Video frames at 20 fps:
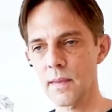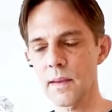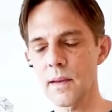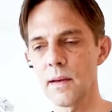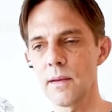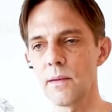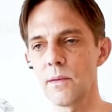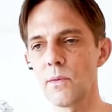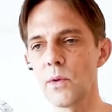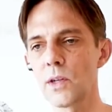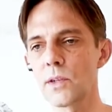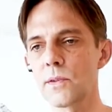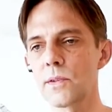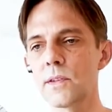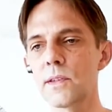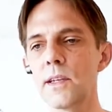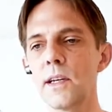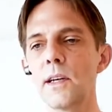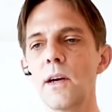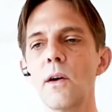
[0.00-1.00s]
What
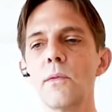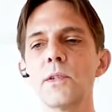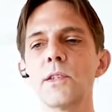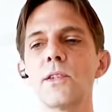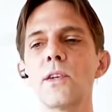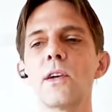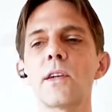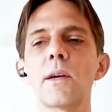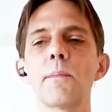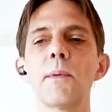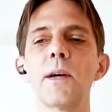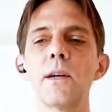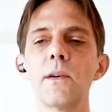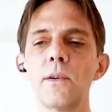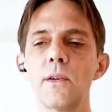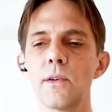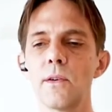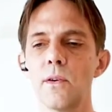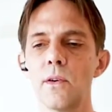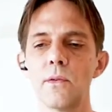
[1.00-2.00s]
they always talk about,
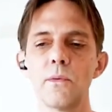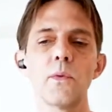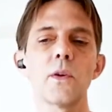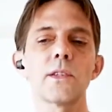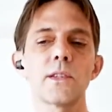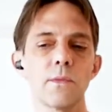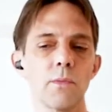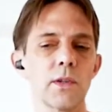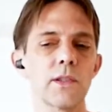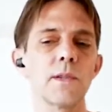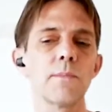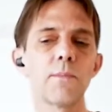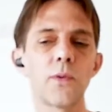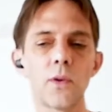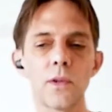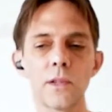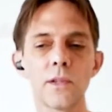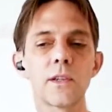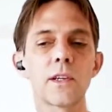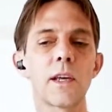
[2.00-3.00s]
or what's
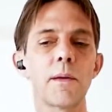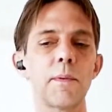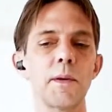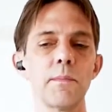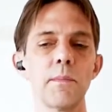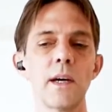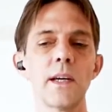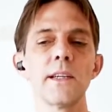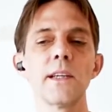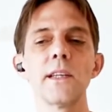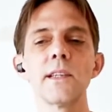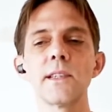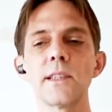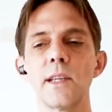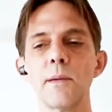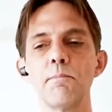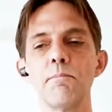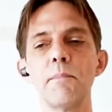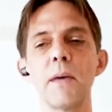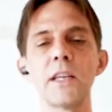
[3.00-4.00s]
important to keep in mind, is the
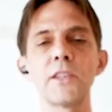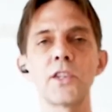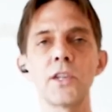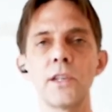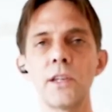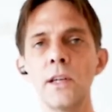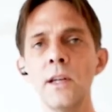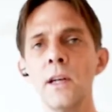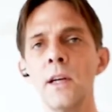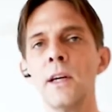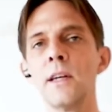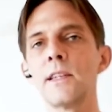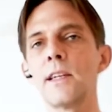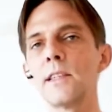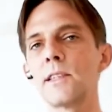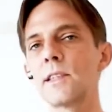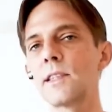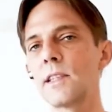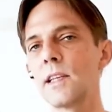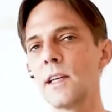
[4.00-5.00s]
measure.
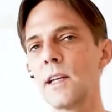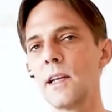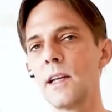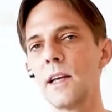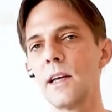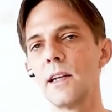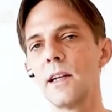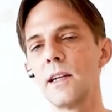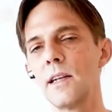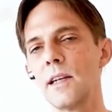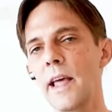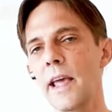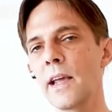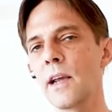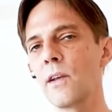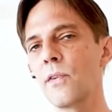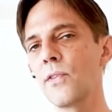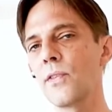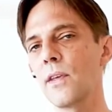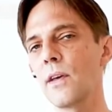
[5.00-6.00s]
That's the
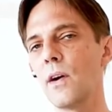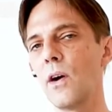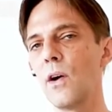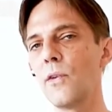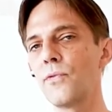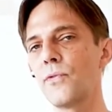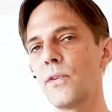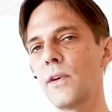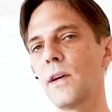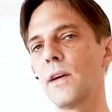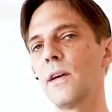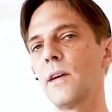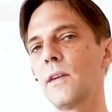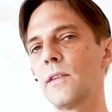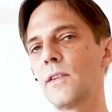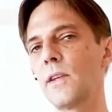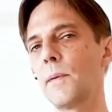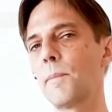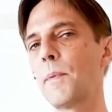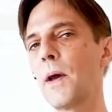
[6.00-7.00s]
length of
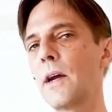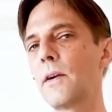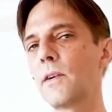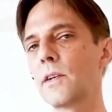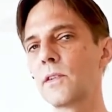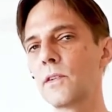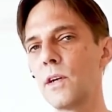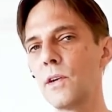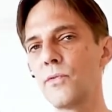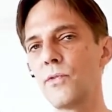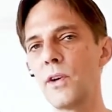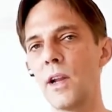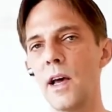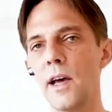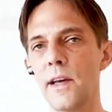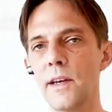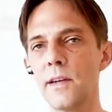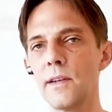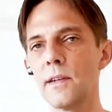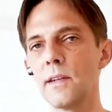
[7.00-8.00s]
the paragraph
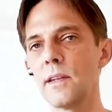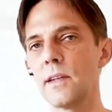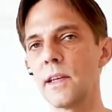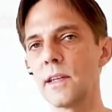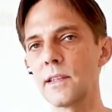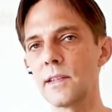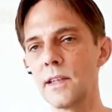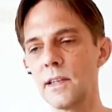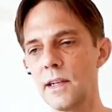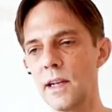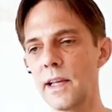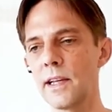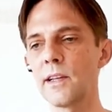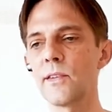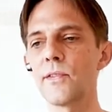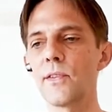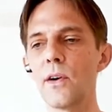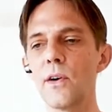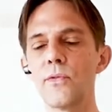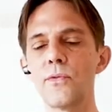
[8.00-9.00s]
line, like the length
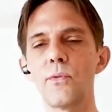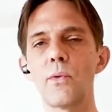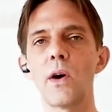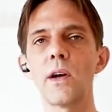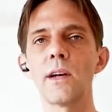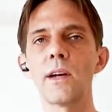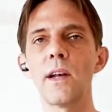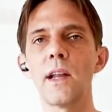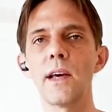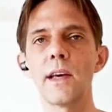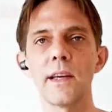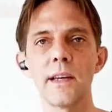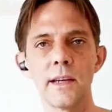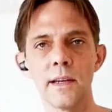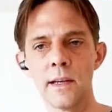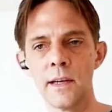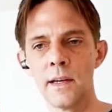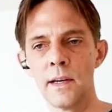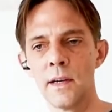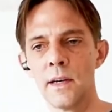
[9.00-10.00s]
of one line.
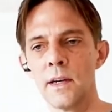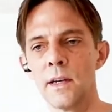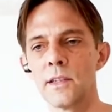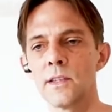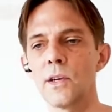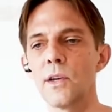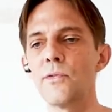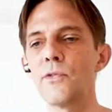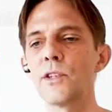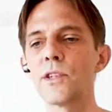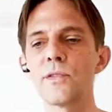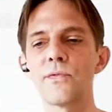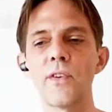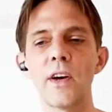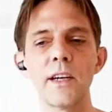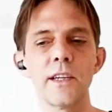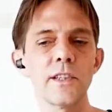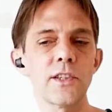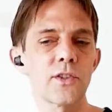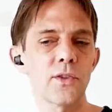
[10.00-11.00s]
So if it's
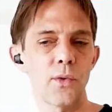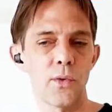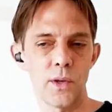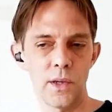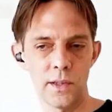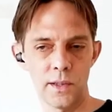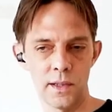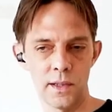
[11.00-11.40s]
very short,